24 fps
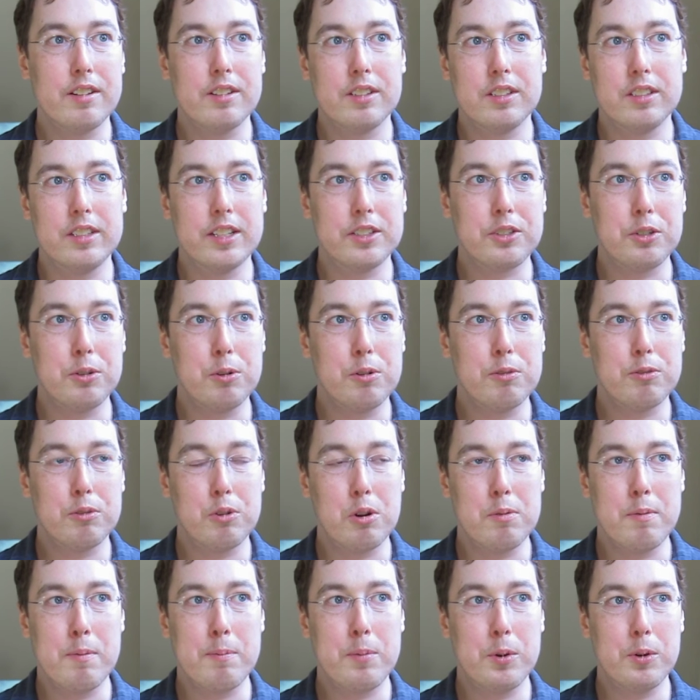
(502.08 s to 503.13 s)
electoral
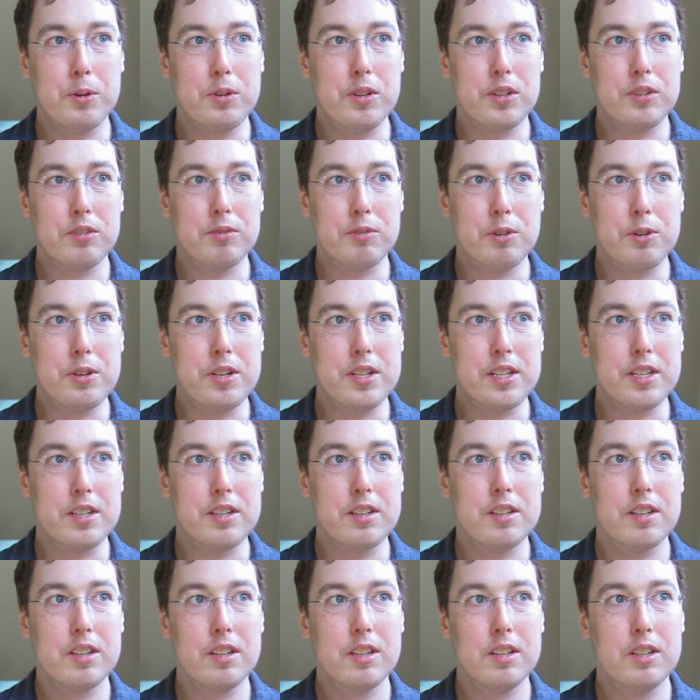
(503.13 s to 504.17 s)
reform and protest voting
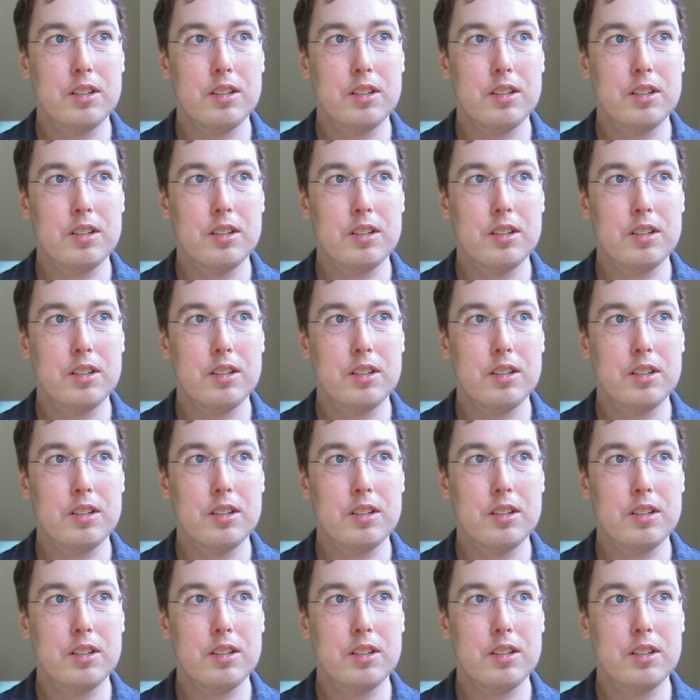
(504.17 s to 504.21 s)
and